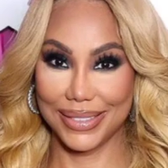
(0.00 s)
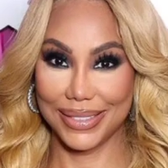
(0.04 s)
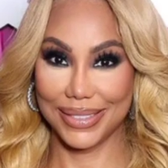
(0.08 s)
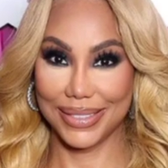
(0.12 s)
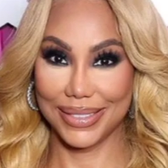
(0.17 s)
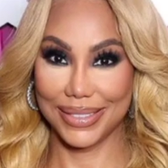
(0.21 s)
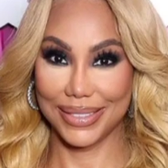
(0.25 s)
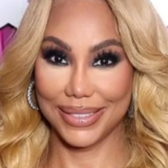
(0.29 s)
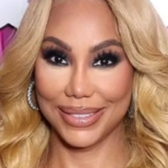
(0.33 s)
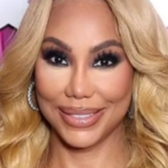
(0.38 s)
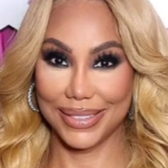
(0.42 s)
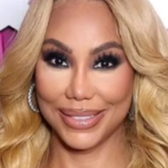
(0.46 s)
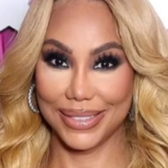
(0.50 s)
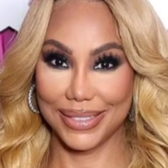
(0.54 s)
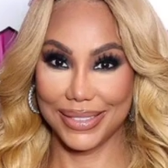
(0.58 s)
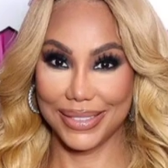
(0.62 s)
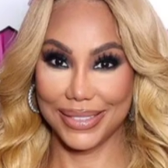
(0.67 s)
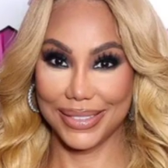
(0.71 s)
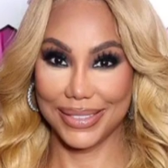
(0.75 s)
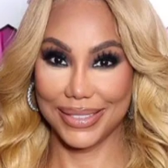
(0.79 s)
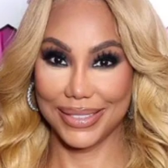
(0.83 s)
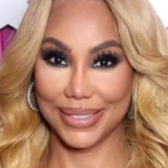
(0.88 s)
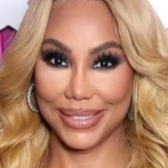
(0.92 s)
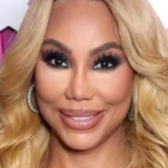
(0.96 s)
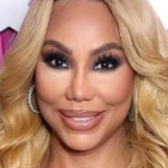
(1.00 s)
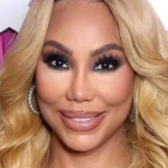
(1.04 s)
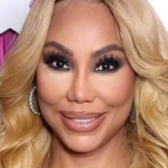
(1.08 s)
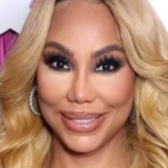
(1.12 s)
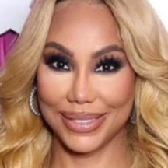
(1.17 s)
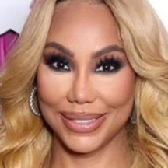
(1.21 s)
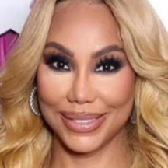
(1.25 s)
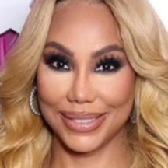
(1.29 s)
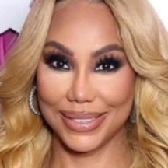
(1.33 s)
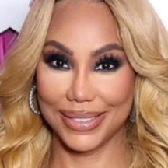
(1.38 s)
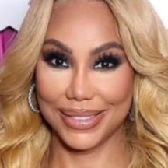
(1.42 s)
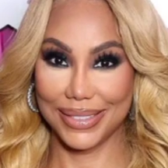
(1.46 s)

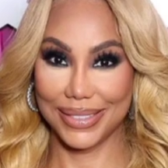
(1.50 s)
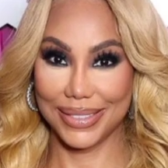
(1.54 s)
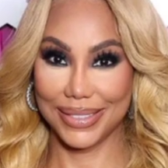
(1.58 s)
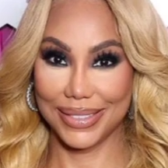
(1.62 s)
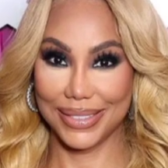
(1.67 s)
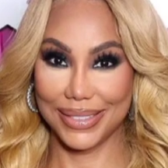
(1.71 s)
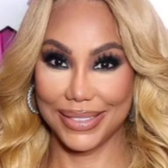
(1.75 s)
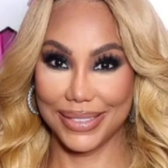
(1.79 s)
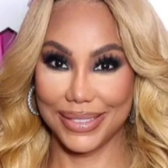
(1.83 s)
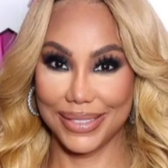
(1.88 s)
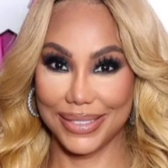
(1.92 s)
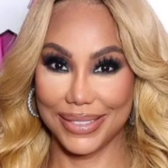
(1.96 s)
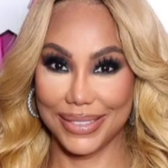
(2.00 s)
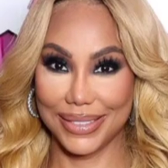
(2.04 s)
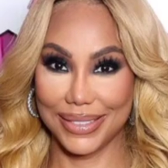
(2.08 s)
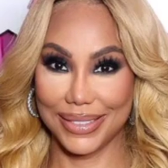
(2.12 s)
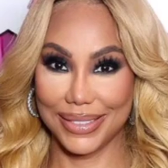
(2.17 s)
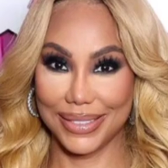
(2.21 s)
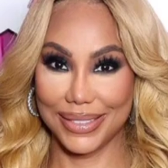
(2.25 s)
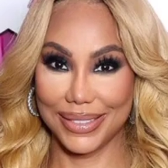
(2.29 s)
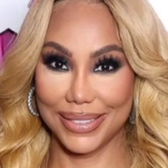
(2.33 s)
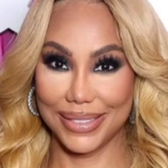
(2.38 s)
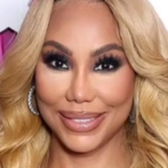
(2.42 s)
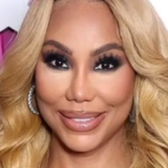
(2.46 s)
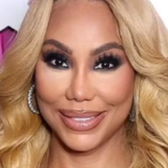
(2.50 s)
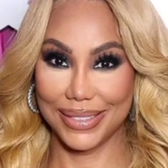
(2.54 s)
[no speech]